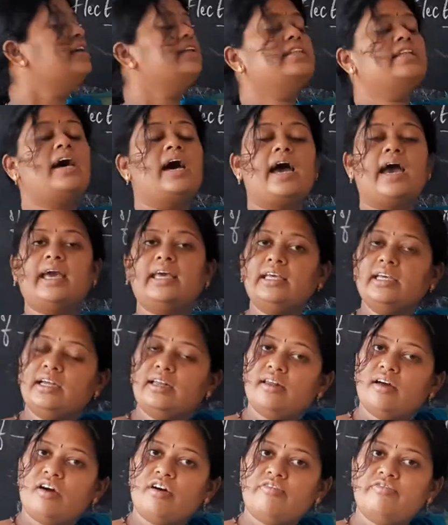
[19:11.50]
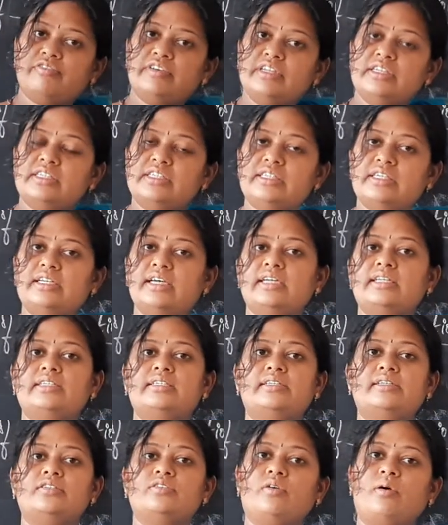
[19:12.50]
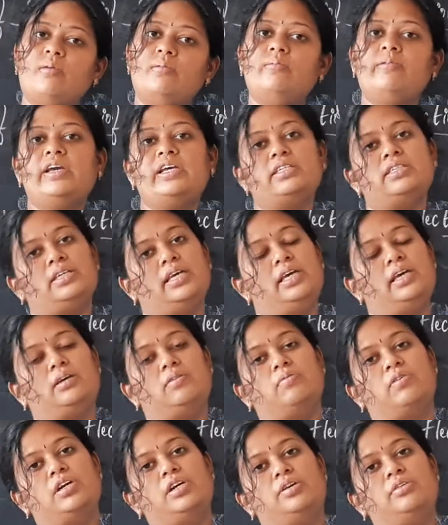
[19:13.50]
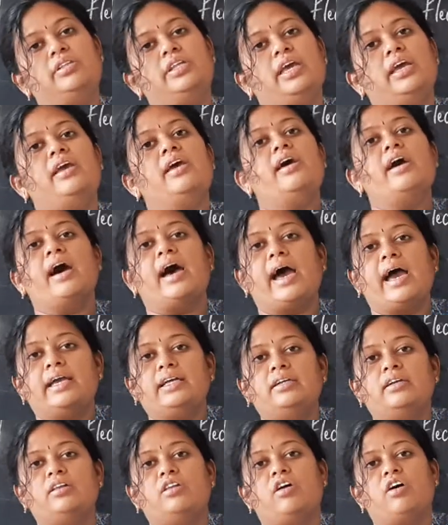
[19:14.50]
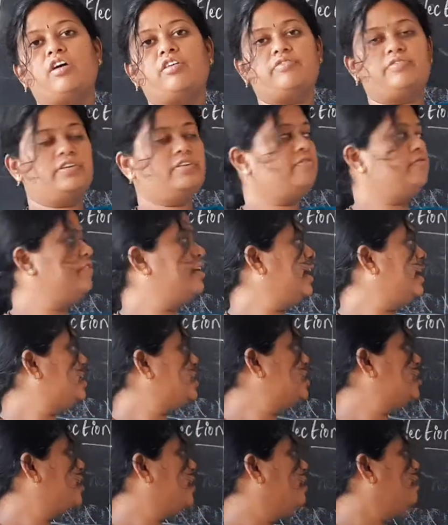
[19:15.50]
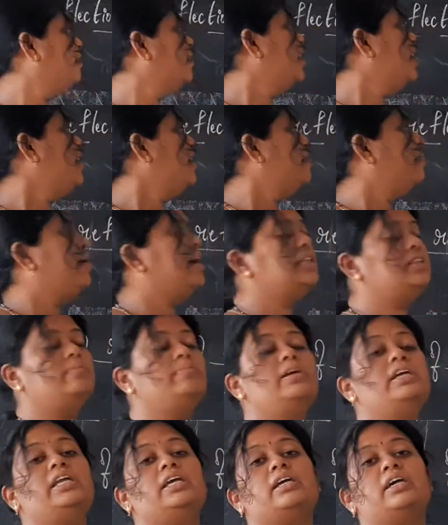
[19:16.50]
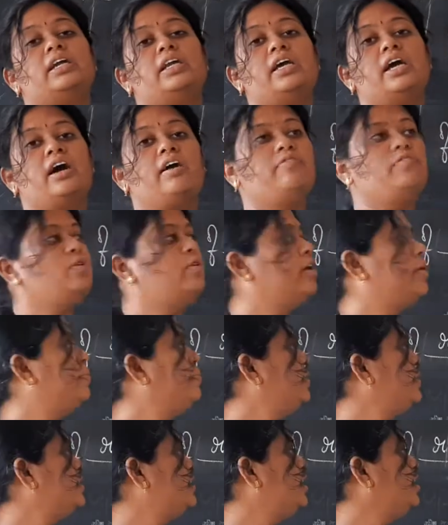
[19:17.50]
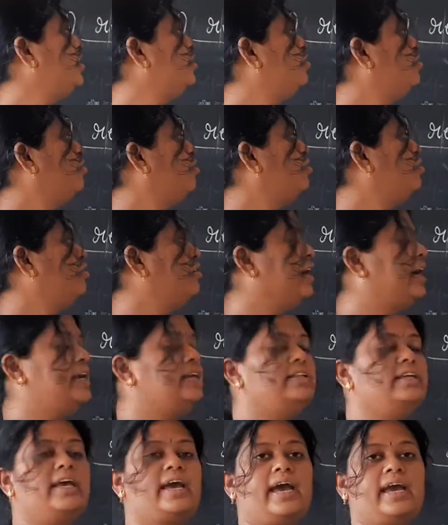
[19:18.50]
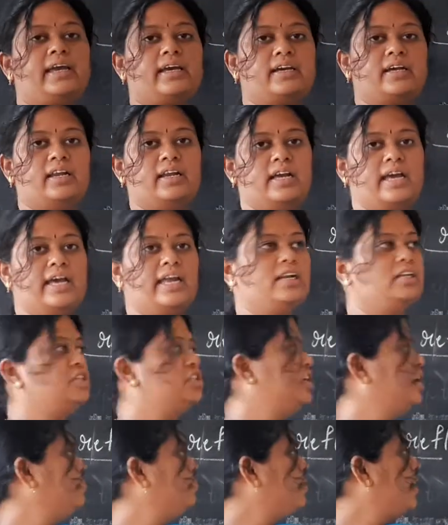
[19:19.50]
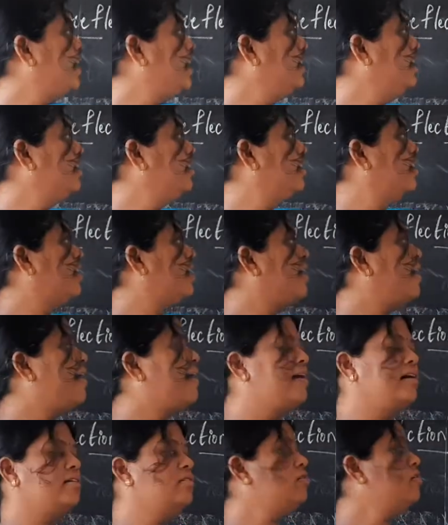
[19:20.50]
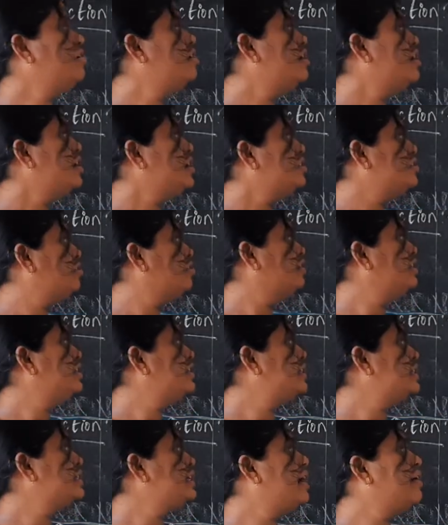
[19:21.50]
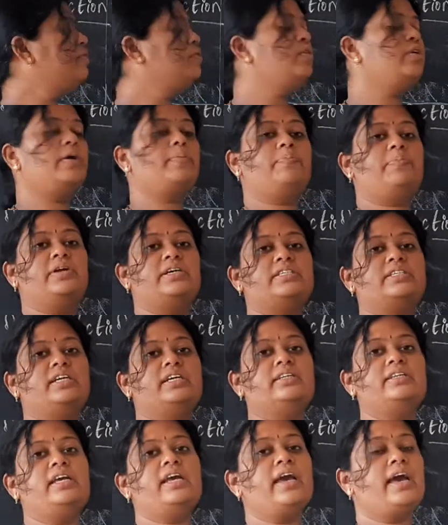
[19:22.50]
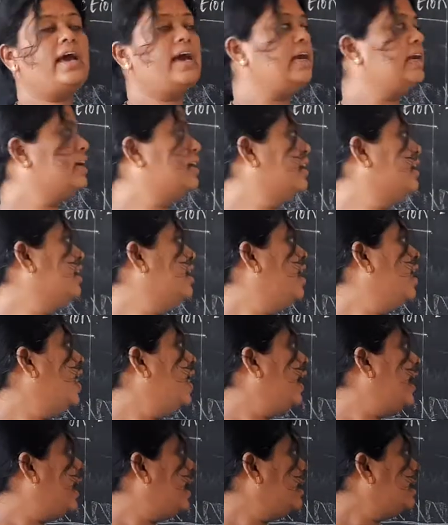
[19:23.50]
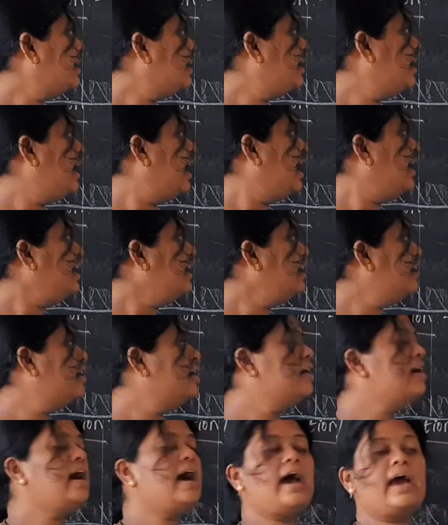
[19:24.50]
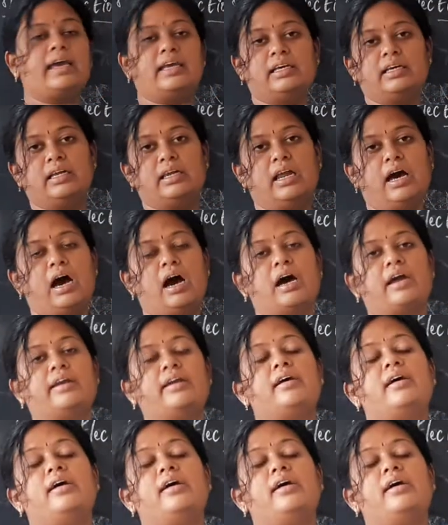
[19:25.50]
The angle of incidence is always equal to the angle of reflection. Mathematically, how you represent? You know to write the angle. L shape I, R, no? So this is how you represent the angle. Angle I, angle R.